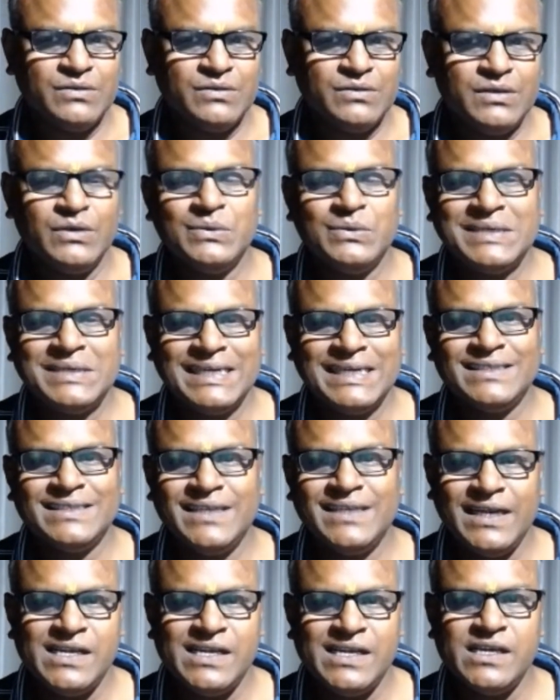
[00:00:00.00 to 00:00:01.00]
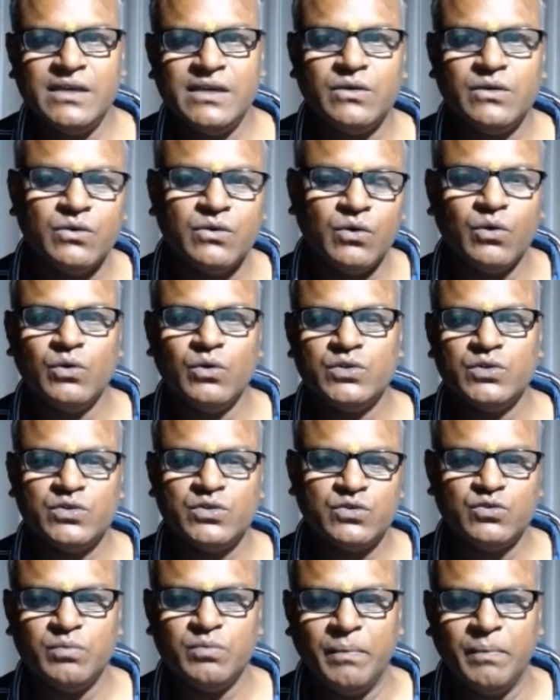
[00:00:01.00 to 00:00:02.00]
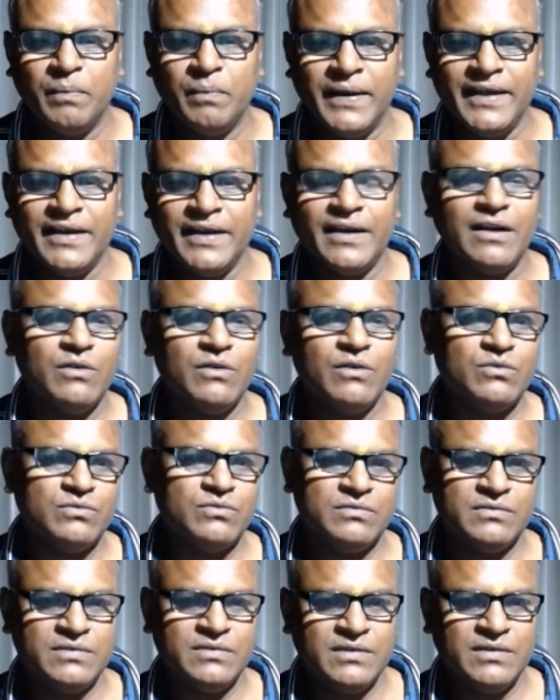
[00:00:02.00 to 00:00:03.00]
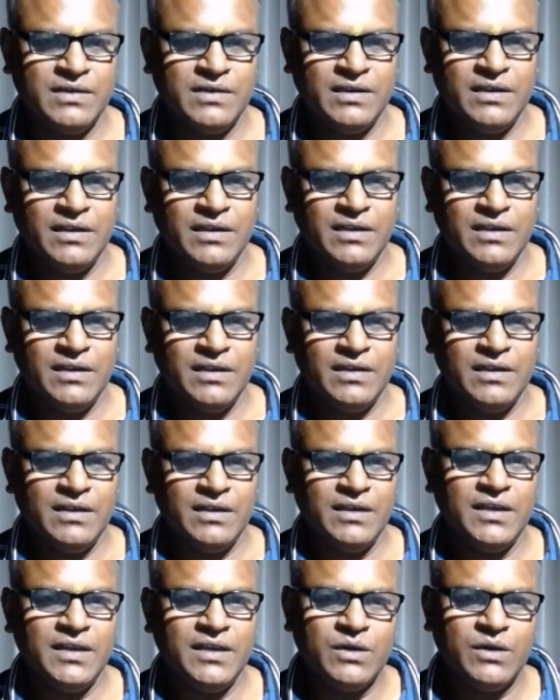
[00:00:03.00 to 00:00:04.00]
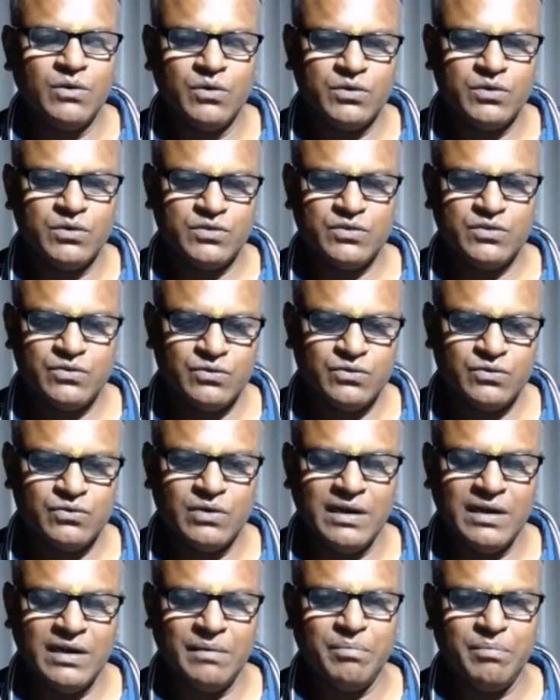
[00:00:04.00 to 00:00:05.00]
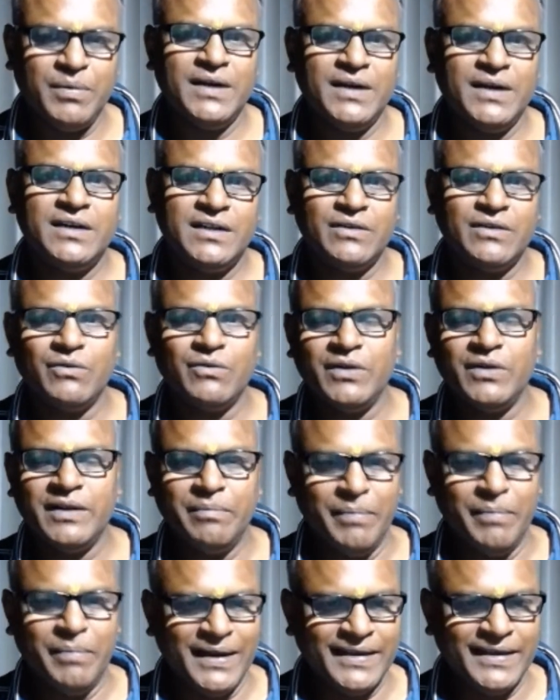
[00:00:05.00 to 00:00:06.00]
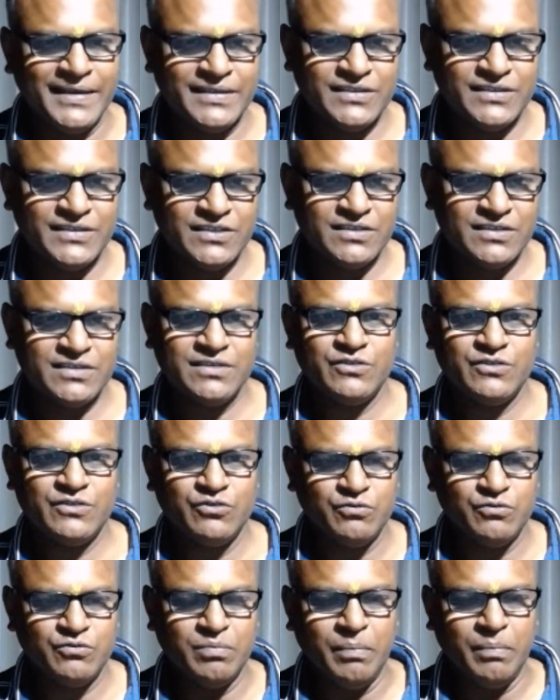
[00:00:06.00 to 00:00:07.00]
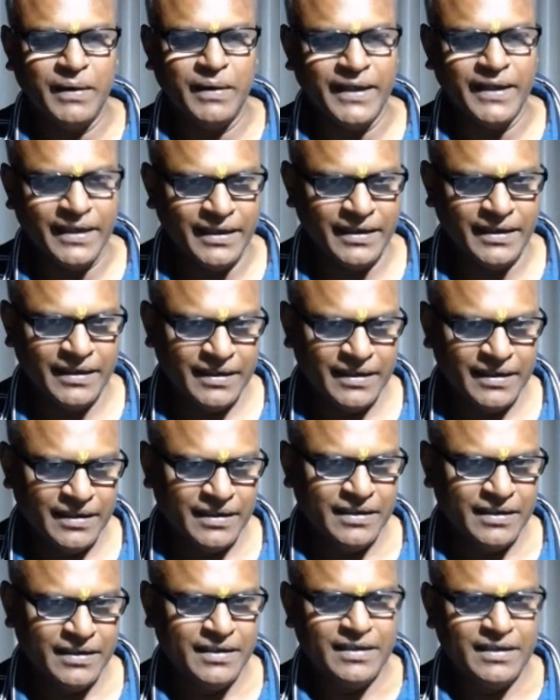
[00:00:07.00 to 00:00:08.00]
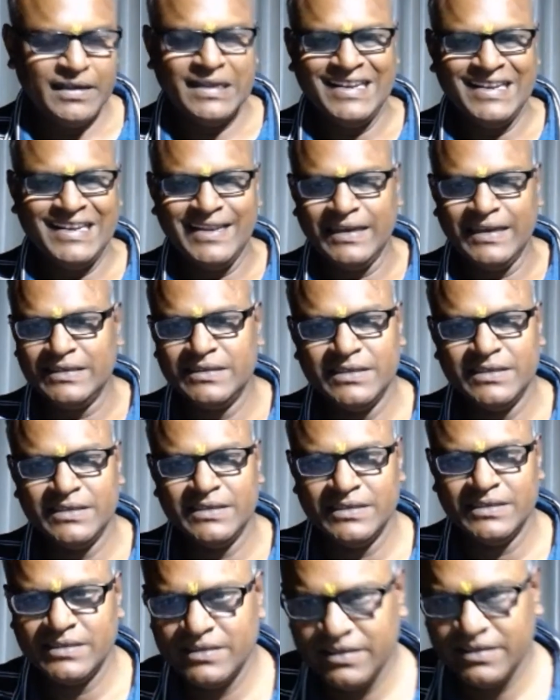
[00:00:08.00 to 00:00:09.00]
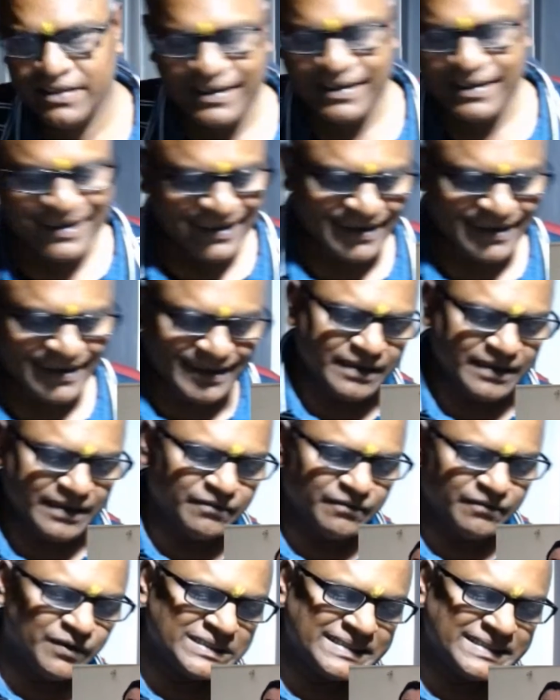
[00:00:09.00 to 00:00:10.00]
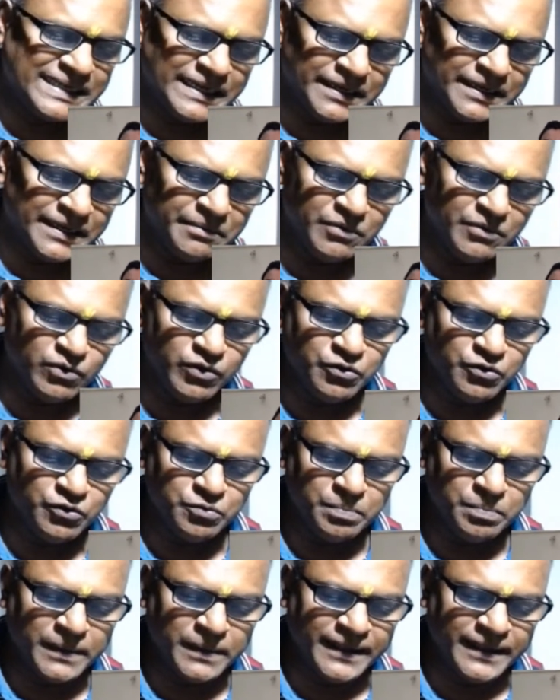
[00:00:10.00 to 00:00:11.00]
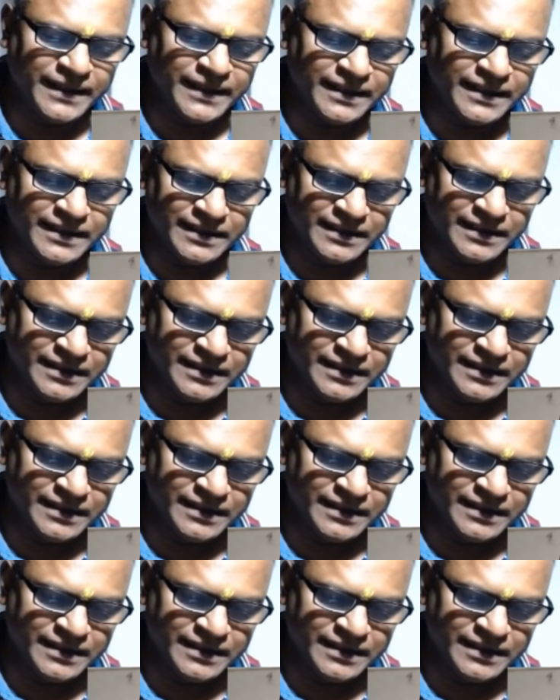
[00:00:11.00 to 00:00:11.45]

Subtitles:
You can say he goes to playground, he goes to a particular place to play, like this. Like which game do you play,